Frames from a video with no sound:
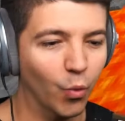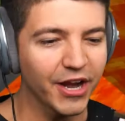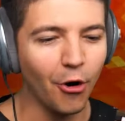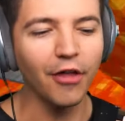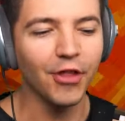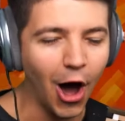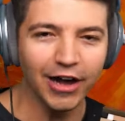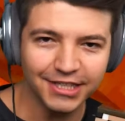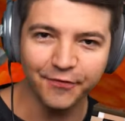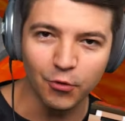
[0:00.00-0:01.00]
We are on the
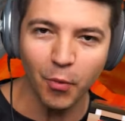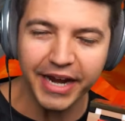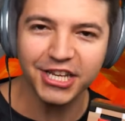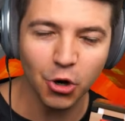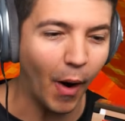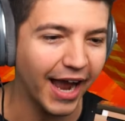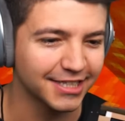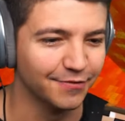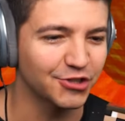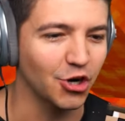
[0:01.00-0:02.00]
hunt for
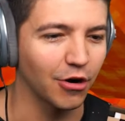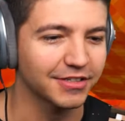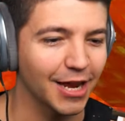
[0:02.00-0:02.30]
radioactive shards,